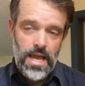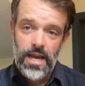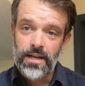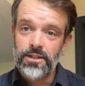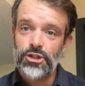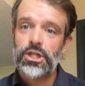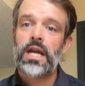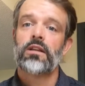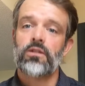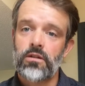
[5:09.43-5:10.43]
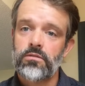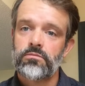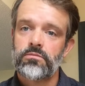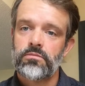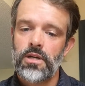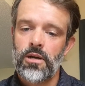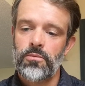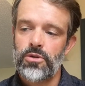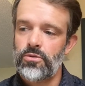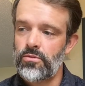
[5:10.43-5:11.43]
and a jailer
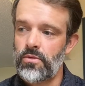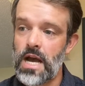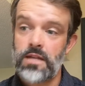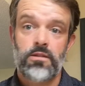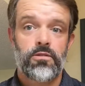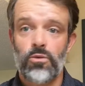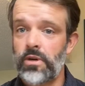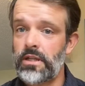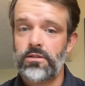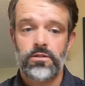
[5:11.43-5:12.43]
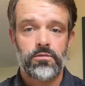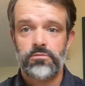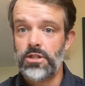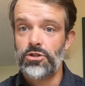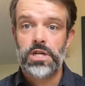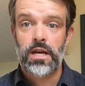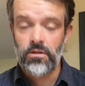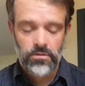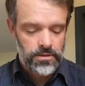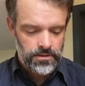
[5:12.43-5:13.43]
who has authority to
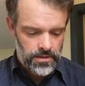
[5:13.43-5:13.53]
jail.